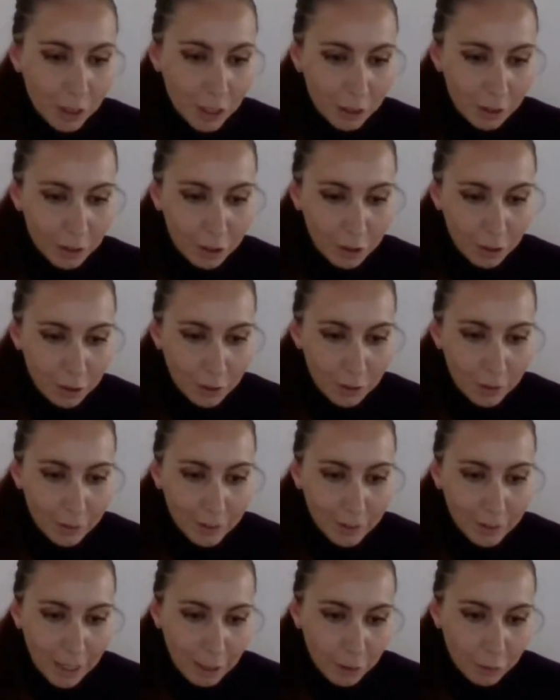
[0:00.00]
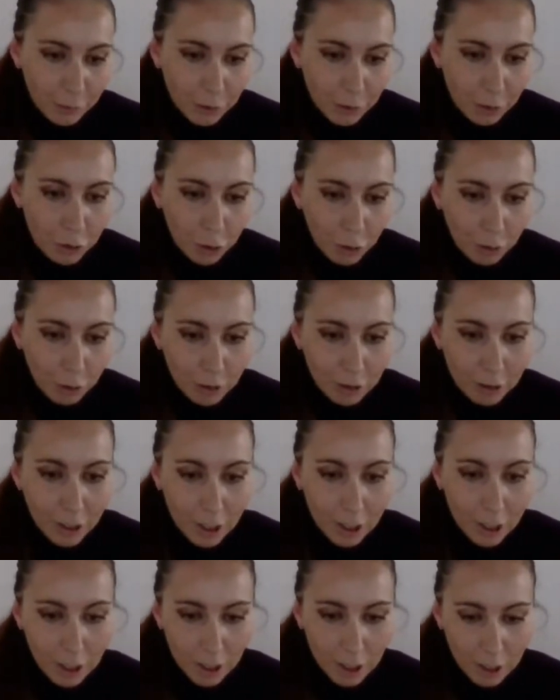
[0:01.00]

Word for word: kind of a joint